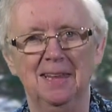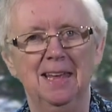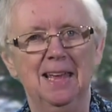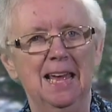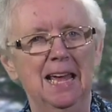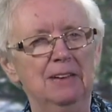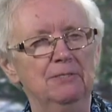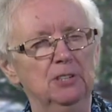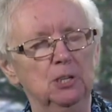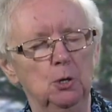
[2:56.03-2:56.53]

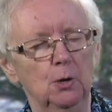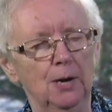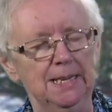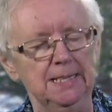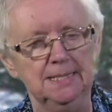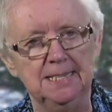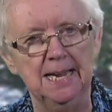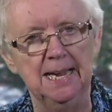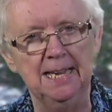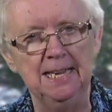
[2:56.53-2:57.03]
Have a
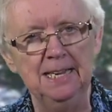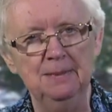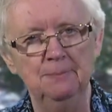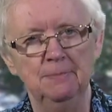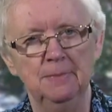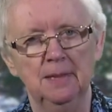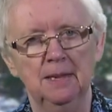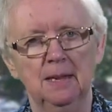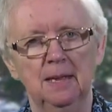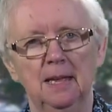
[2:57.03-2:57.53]
great day
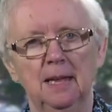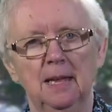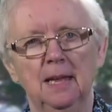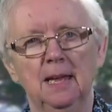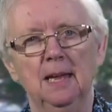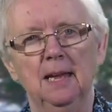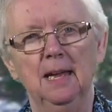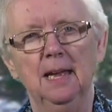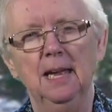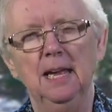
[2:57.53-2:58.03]

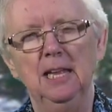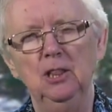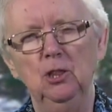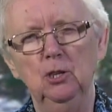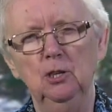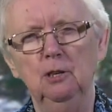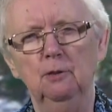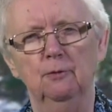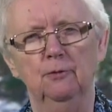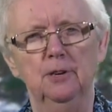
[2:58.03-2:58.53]
and
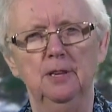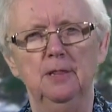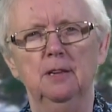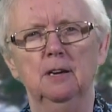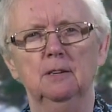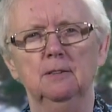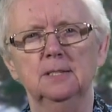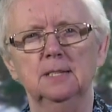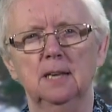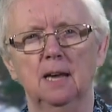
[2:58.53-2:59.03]
look for
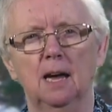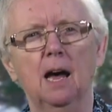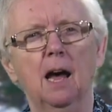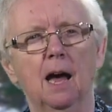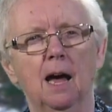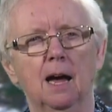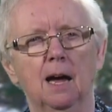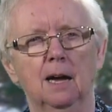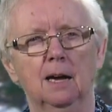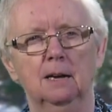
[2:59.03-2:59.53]
those
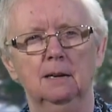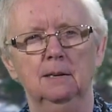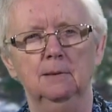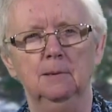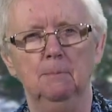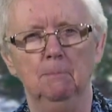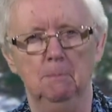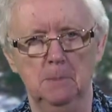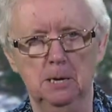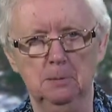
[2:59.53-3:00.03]
aha
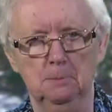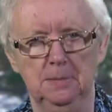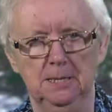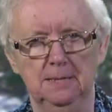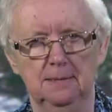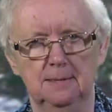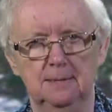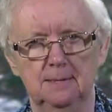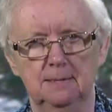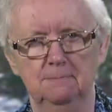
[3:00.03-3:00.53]

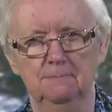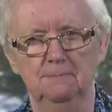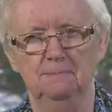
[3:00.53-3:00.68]
moments.